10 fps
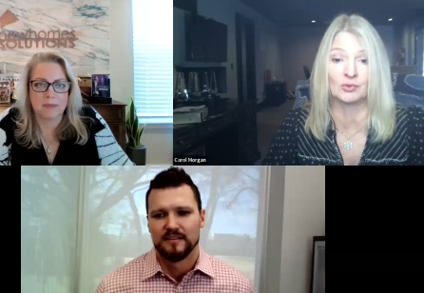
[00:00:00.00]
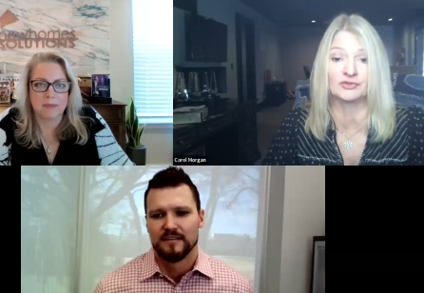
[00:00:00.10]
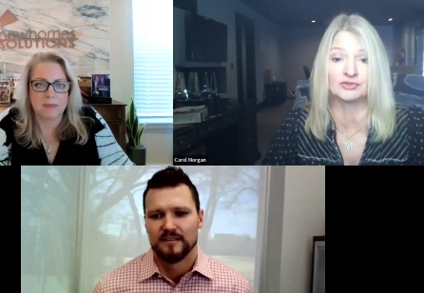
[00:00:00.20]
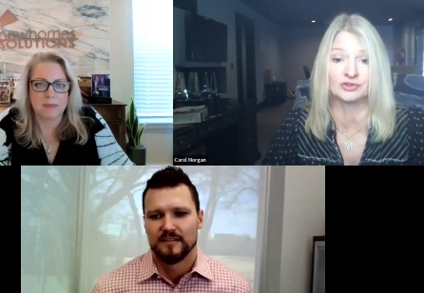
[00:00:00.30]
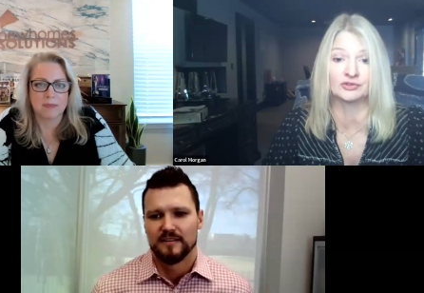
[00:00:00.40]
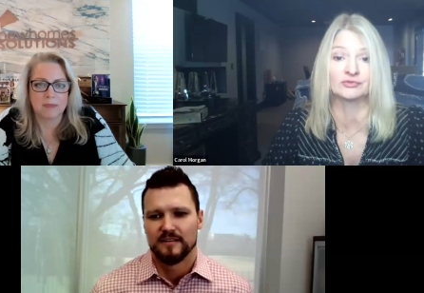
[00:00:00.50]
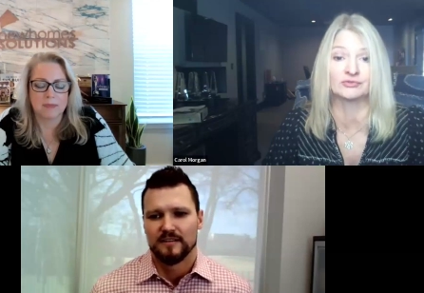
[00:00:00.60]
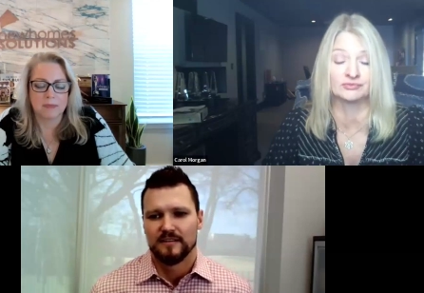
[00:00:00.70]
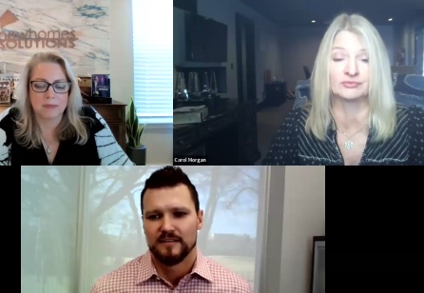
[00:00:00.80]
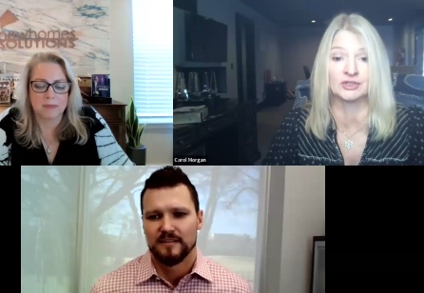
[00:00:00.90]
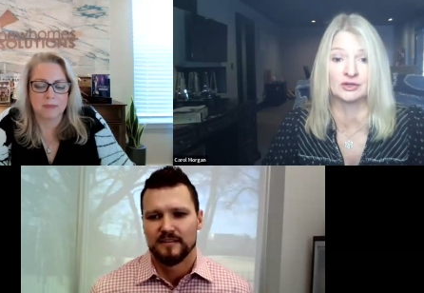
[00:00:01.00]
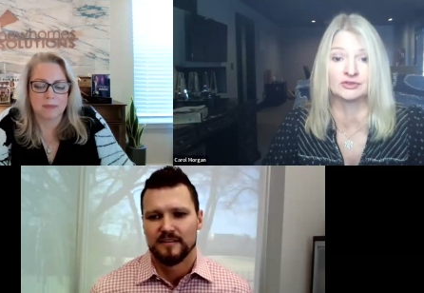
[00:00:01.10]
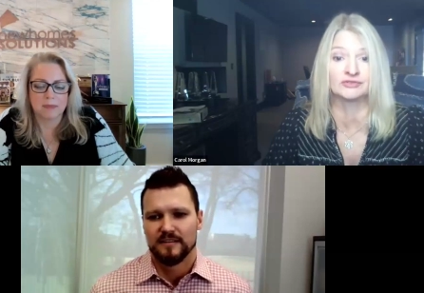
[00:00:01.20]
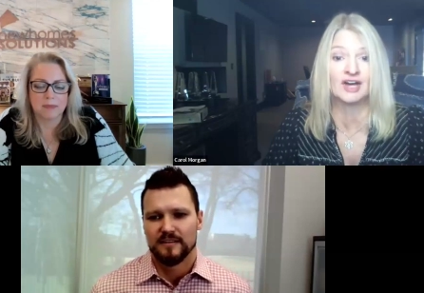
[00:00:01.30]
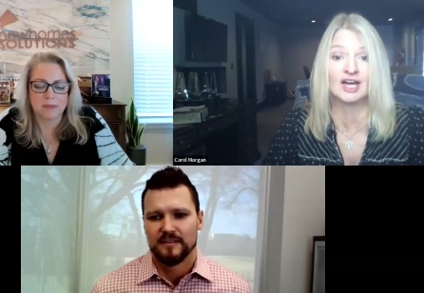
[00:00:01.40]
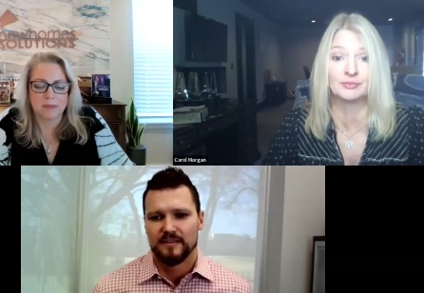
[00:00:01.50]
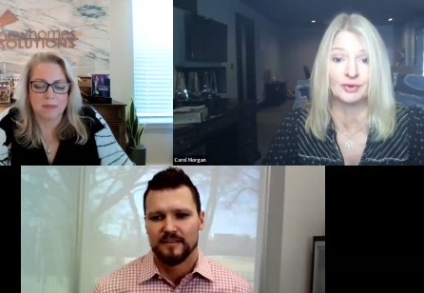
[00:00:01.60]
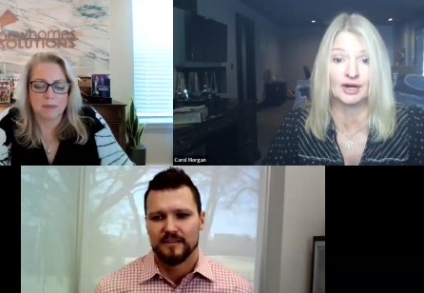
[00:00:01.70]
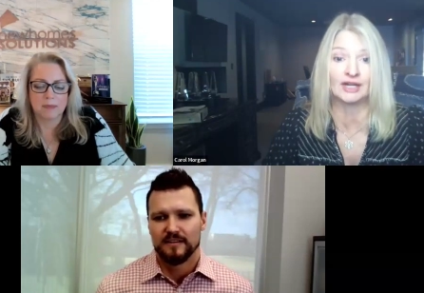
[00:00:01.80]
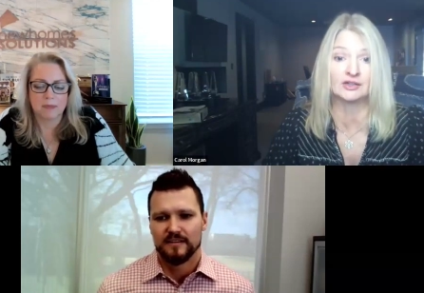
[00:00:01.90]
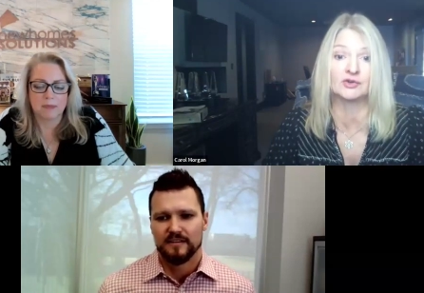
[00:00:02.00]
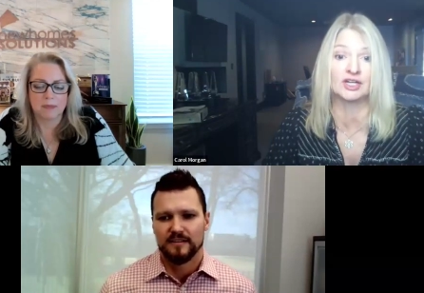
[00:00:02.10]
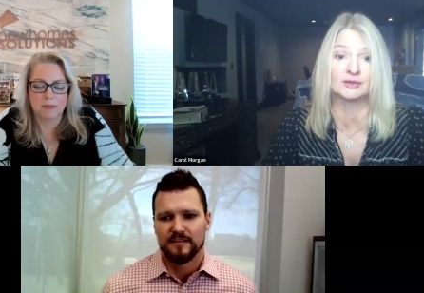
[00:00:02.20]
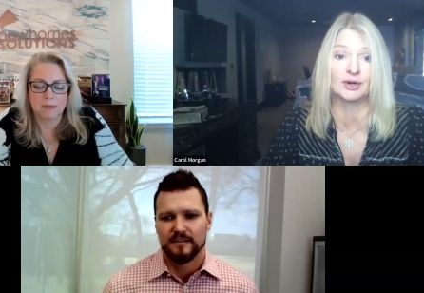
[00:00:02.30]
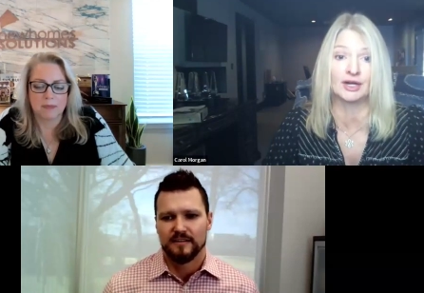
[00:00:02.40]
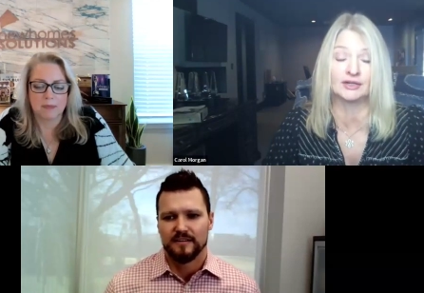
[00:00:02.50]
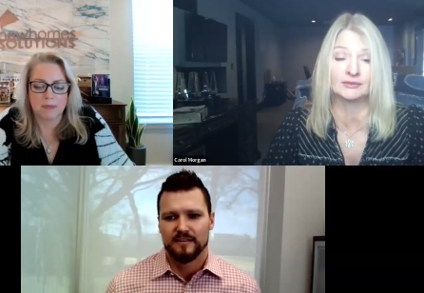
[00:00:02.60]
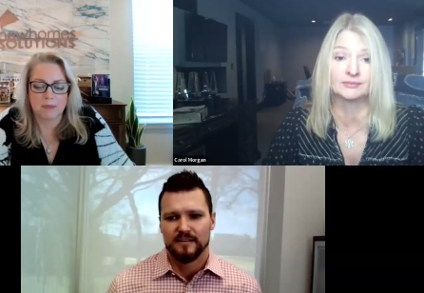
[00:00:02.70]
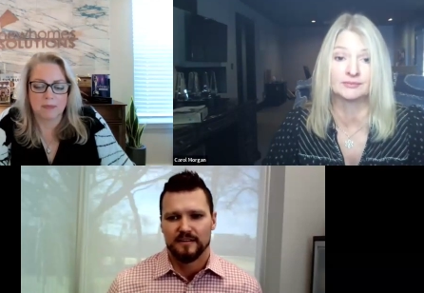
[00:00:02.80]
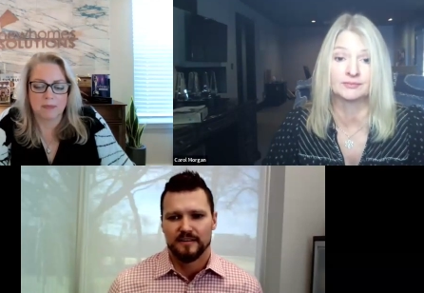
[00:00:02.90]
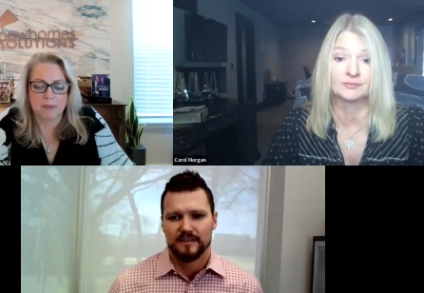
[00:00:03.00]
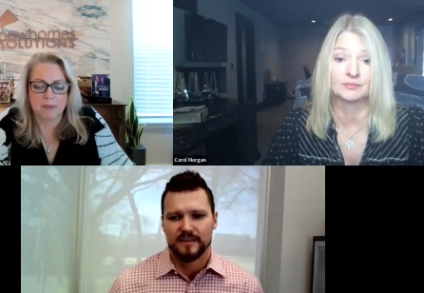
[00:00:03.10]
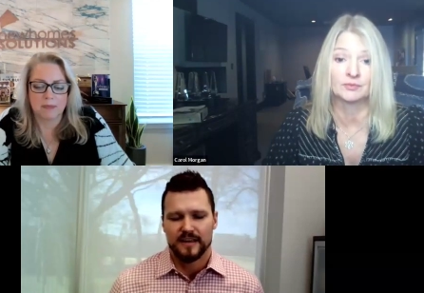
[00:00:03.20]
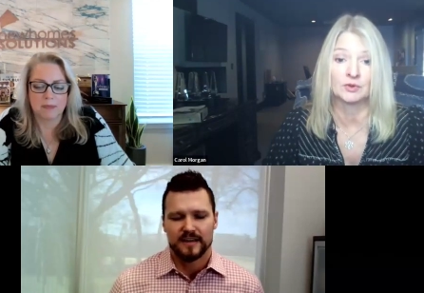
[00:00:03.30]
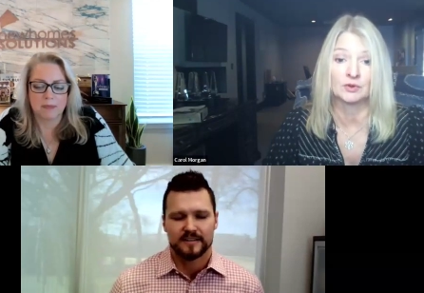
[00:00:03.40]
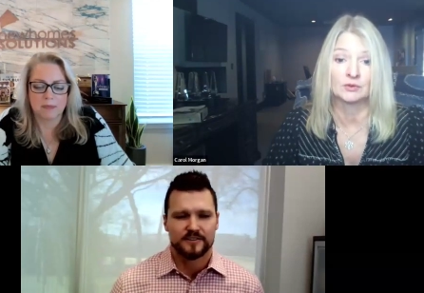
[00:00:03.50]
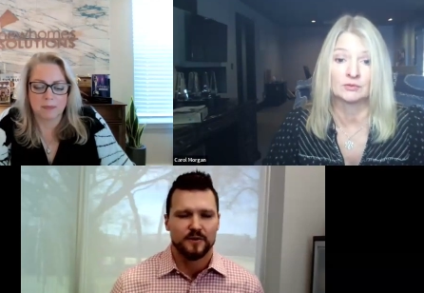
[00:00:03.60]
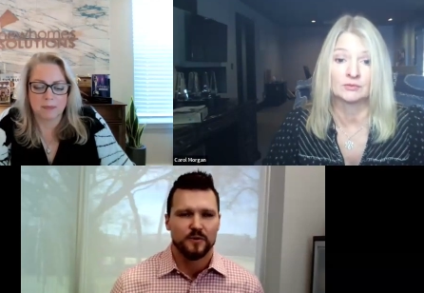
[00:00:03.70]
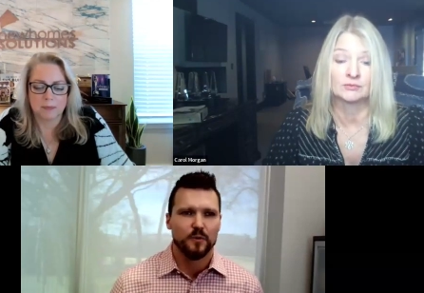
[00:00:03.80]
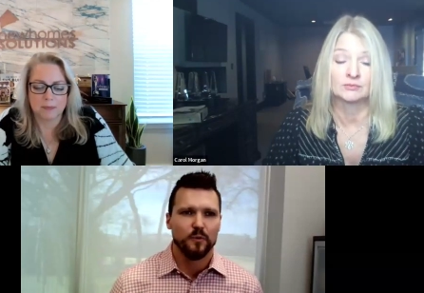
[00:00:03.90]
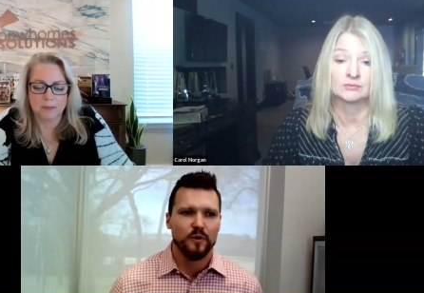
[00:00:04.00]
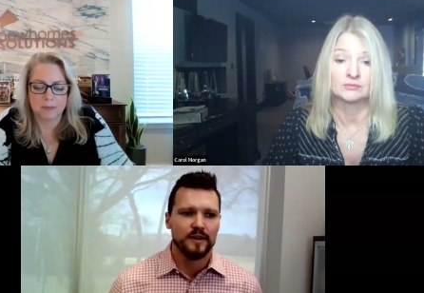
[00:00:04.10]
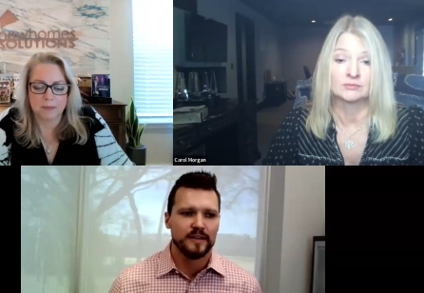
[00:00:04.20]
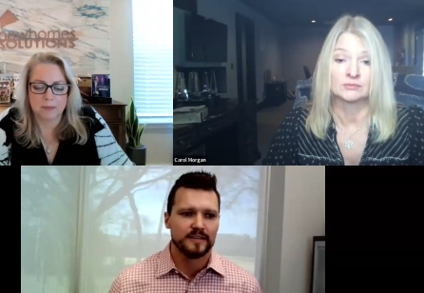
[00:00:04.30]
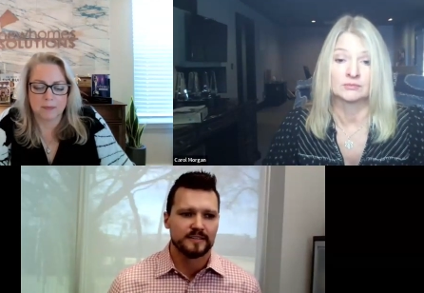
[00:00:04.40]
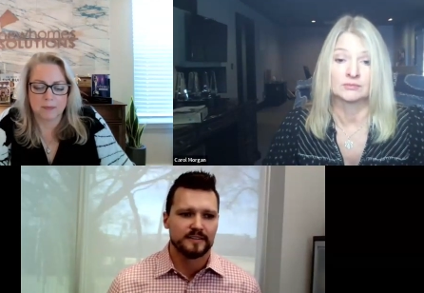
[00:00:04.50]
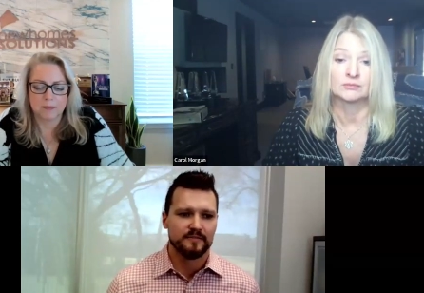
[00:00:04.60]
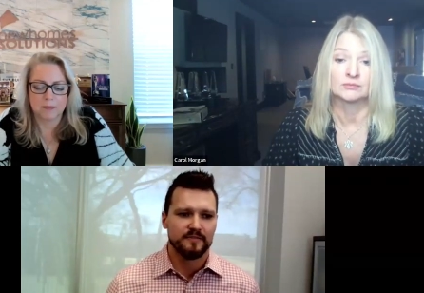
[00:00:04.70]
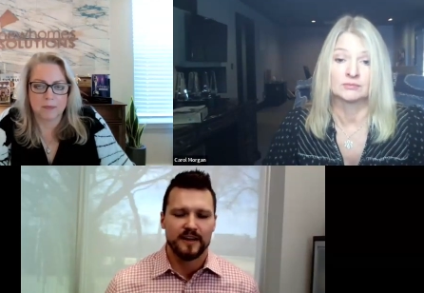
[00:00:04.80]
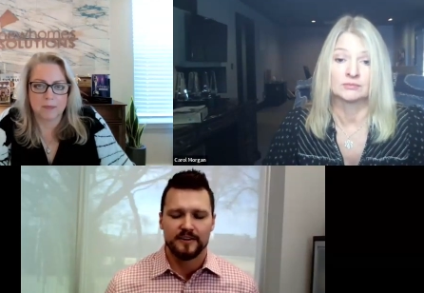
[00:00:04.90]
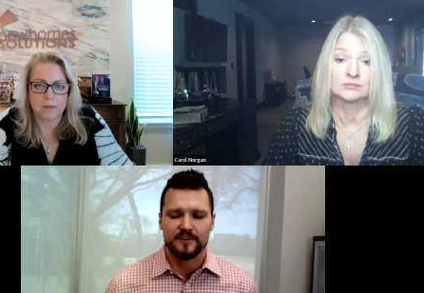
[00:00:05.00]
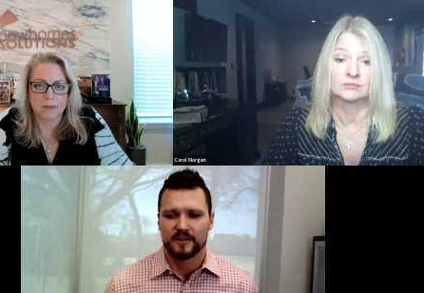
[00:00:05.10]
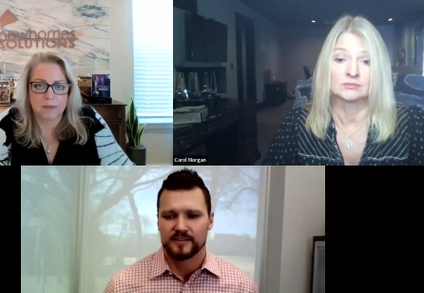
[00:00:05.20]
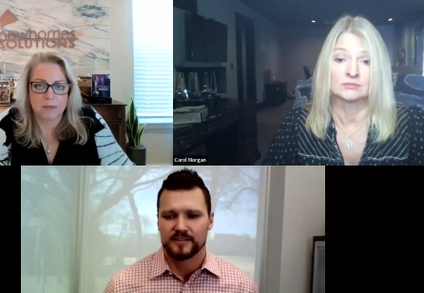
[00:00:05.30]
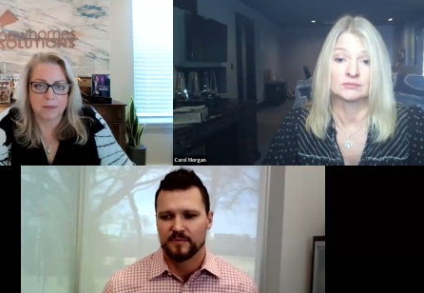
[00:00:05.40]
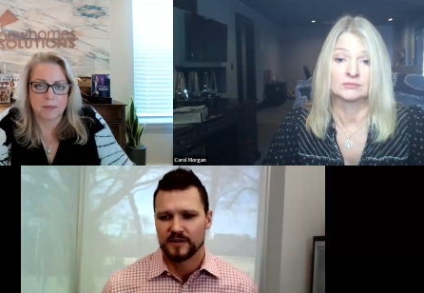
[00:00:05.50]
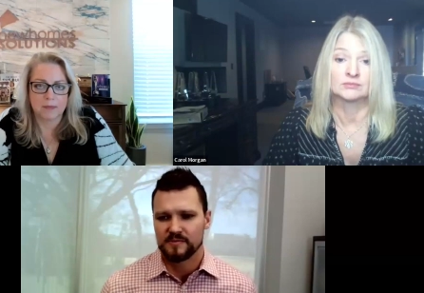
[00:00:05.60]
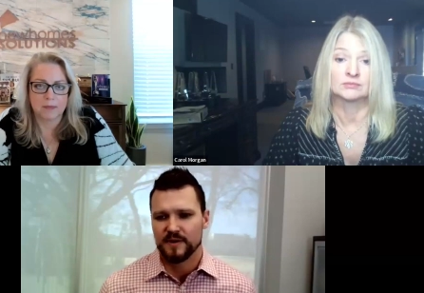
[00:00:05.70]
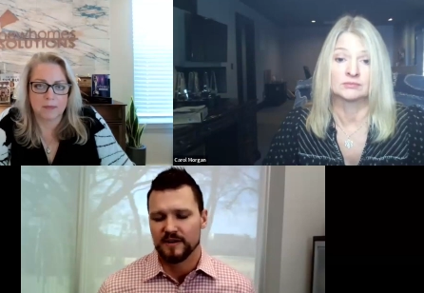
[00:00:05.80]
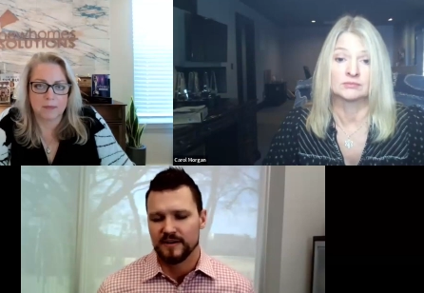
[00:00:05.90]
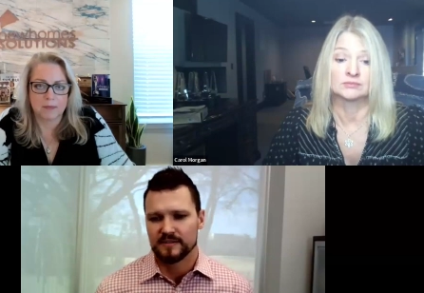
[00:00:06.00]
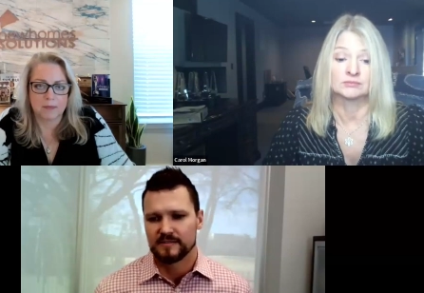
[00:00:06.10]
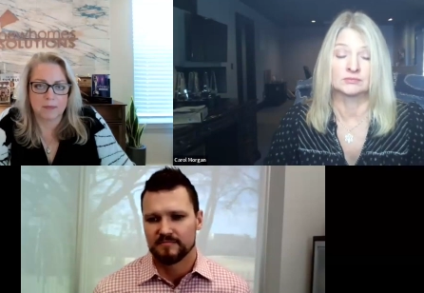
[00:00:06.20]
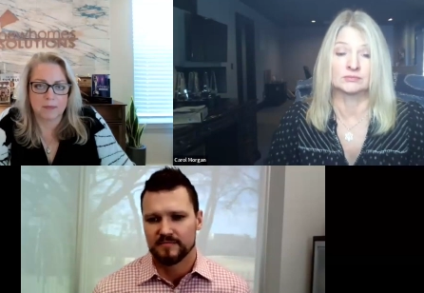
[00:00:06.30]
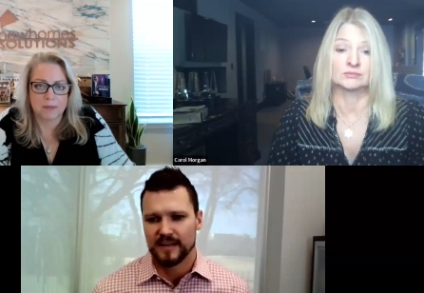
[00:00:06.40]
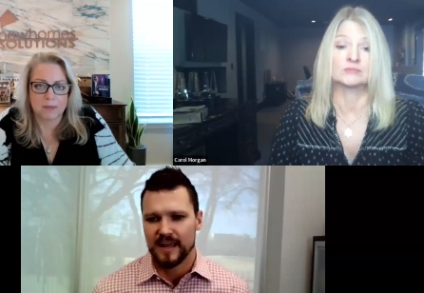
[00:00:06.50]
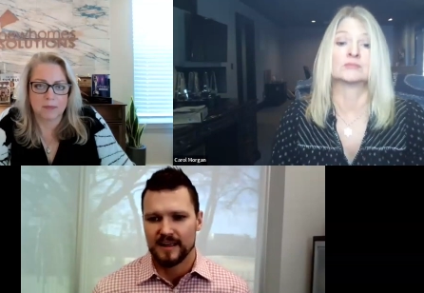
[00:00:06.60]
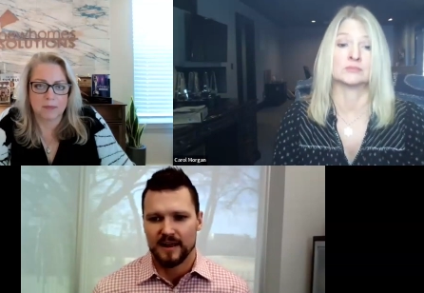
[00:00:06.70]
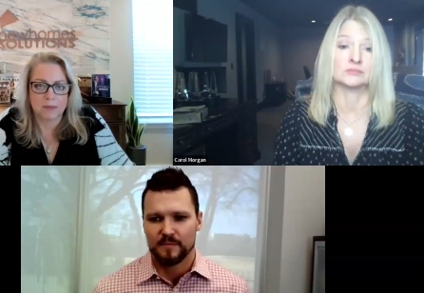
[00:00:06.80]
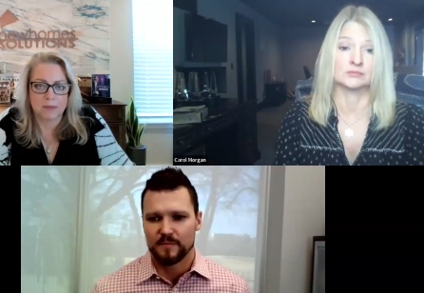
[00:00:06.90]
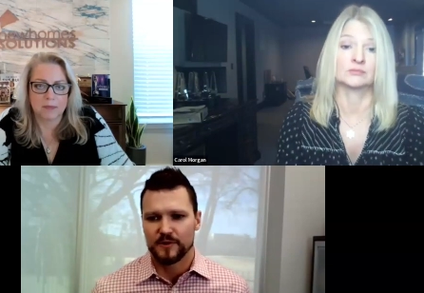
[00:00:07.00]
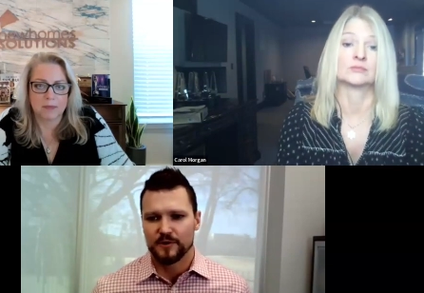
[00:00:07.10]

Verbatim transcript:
Speaker 1: with to you know define brand and create a brand
Speaker 2: yeah. So one is define your customer experience. Like, hey, I'm